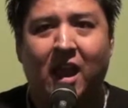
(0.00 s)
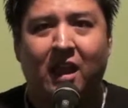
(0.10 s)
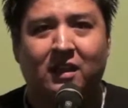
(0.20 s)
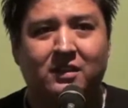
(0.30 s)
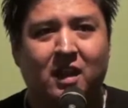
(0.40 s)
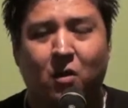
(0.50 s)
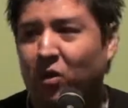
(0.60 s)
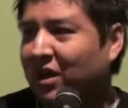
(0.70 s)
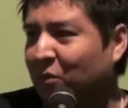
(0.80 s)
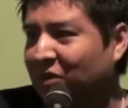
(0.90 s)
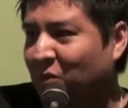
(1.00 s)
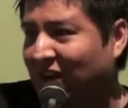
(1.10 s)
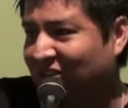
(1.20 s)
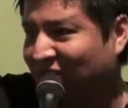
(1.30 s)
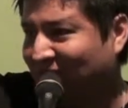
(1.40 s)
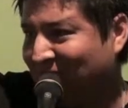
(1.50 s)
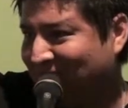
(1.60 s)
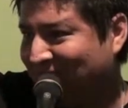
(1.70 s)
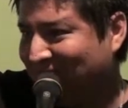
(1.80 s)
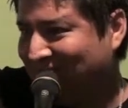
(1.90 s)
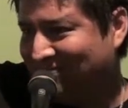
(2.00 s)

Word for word: and uh, working with the wonderful